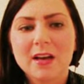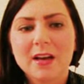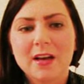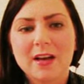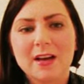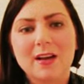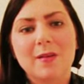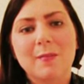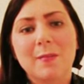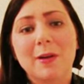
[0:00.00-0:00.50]

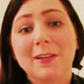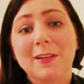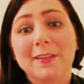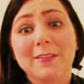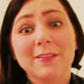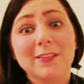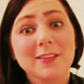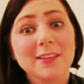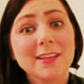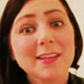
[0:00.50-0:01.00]
I
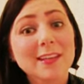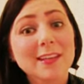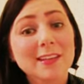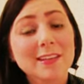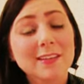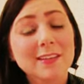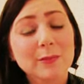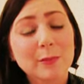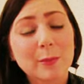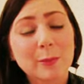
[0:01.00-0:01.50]
love to
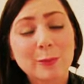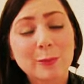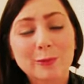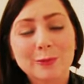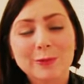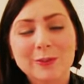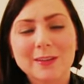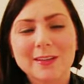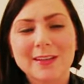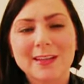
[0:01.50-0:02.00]
dance, my
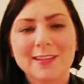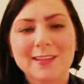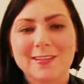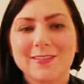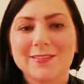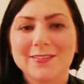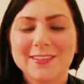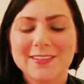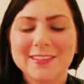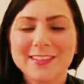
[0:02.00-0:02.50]
boyfriend and I
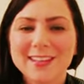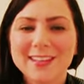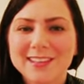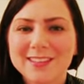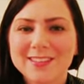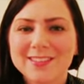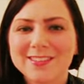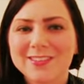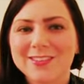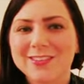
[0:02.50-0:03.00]
love to
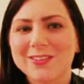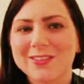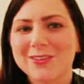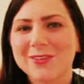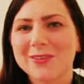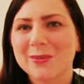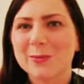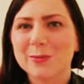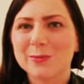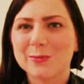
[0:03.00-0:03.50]
dance, so
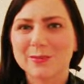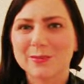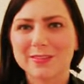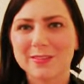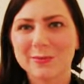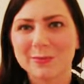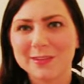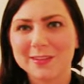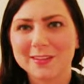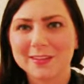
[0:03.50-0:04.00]
I always want
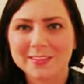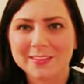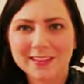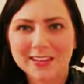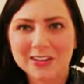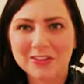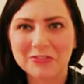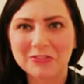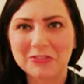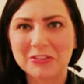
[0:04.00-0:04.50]
something that's
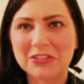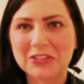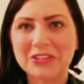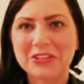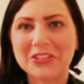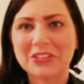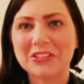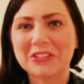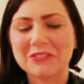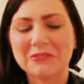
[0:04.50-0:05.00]
kind of
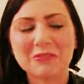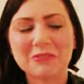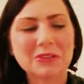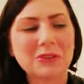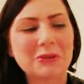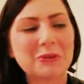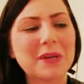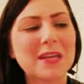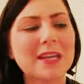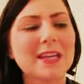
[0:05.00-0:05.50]
fun and
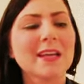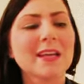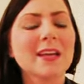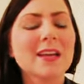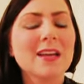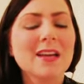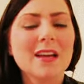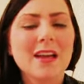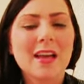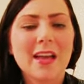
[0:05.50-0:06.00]
flowy.
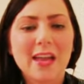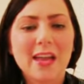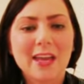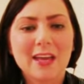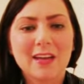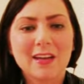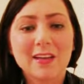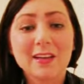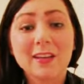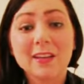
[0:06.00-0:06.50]

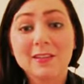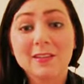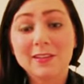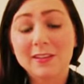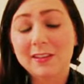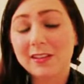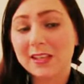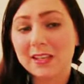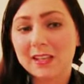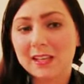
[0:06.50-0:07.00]
And I got
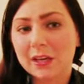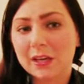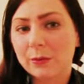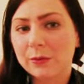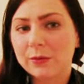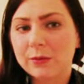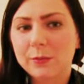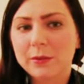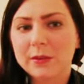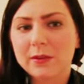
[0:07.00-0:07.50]
lucky. I
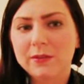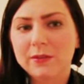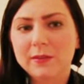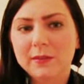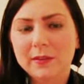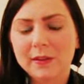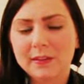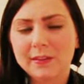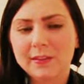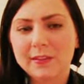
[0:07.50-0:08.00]
went to Plato's
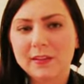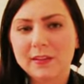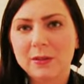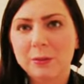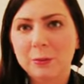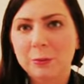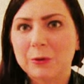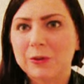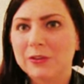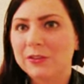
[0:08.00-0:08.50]

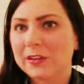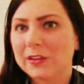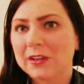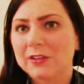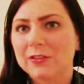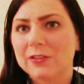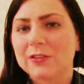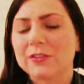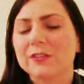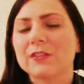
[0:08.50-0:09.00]
Closet, which
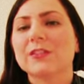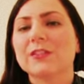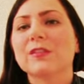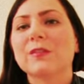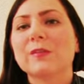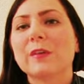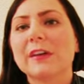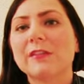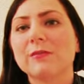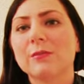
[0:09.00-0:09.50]
actually is
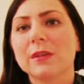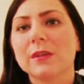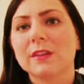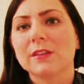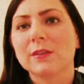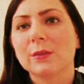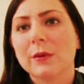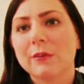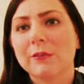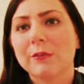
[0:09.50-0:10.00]
just 5
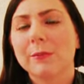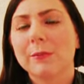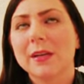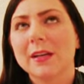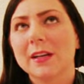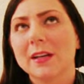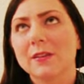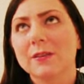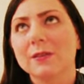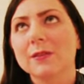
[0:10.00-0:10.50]
minutes away from my
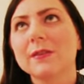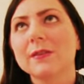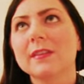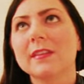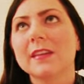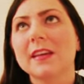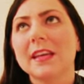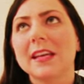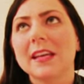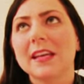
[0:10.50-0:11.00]

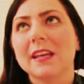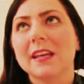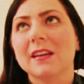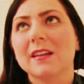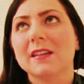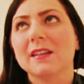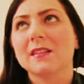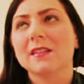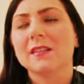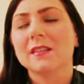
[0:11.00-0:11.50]
house,
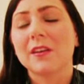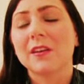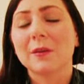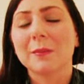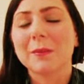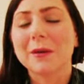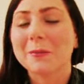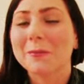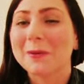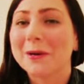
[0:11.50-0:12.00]
and sorry,
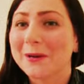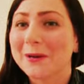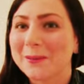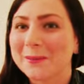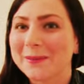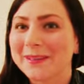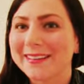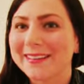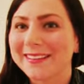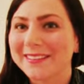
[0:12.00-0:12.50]
my
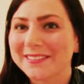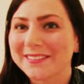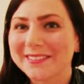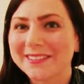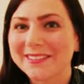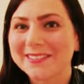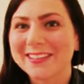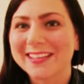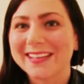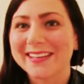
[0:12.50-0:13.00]
apartment. I don't
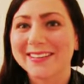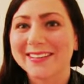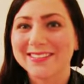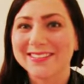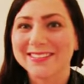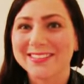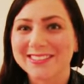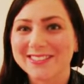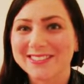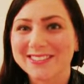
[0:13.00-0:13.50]
live in a
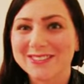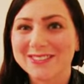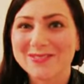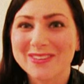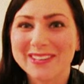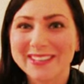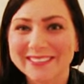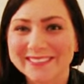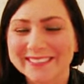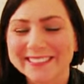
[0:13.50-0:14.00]
house, I live in an
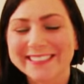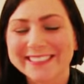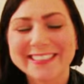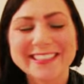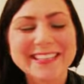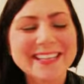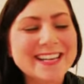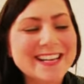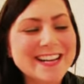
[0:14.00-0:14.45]
apartment.